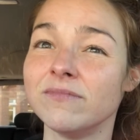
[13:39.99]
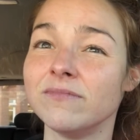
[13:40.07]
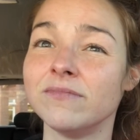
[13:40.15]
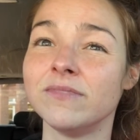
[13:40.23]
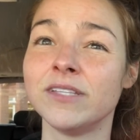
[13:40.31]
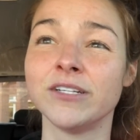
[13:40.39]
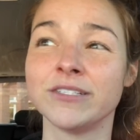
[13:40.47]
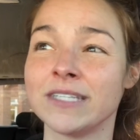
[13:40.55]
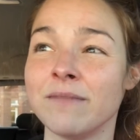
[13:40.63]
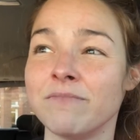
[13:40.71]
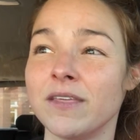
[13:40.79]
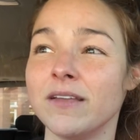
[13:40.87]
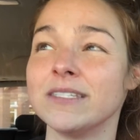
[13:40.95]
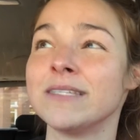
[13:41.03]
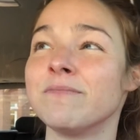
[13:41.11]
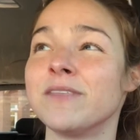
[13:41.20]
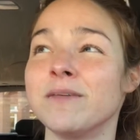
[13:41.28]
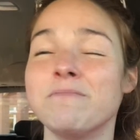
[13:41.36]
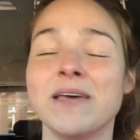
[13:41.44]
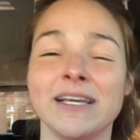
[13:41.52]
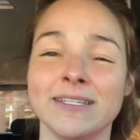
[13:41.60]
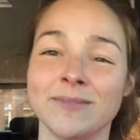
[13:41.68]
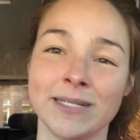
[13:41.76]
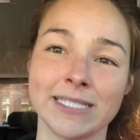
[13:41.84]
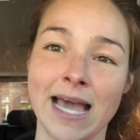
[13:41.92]
there's something big
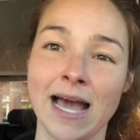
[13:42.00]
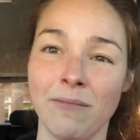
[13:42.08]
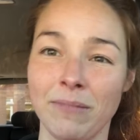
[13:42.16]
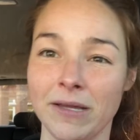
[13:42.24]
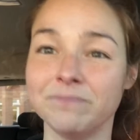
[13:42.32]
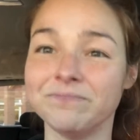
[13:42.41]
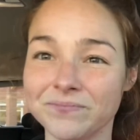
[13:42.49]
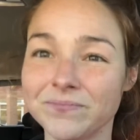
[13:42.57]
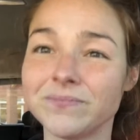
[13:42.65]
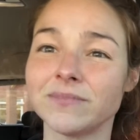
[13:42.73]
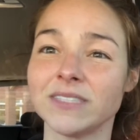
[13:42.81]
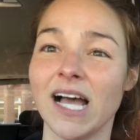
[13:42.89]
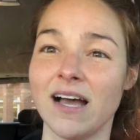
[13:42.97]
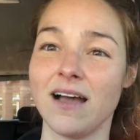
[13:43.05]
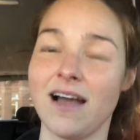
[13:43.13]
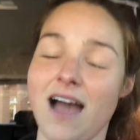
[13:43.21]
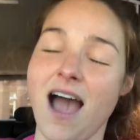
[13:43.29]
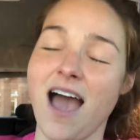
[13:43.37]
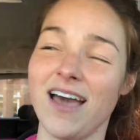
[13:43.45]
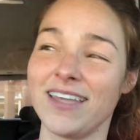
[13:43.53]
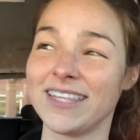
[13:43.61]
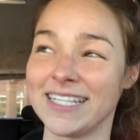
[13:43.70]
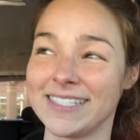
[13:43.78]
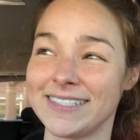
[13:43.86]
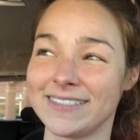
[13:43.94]
is about to happen.
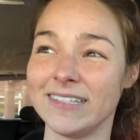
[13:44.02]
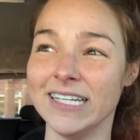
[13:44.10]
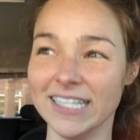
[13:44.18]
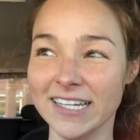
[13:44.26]
That's